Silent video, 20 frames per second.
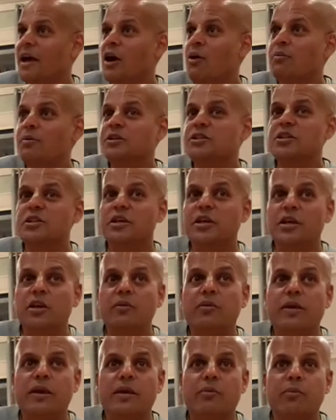How much
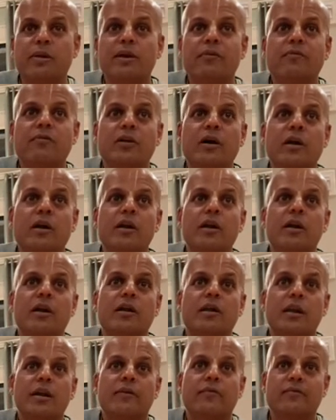hearing we have done in
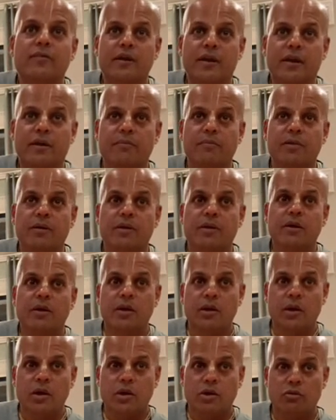our lifetime
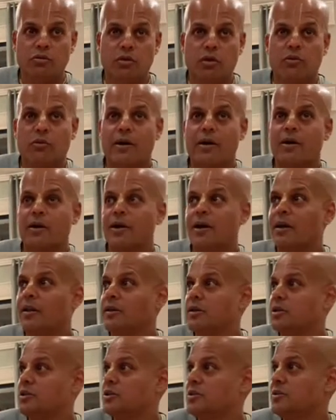to acquire
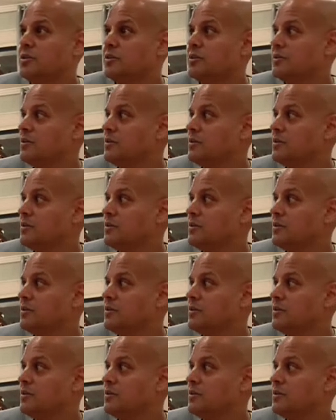knowledge?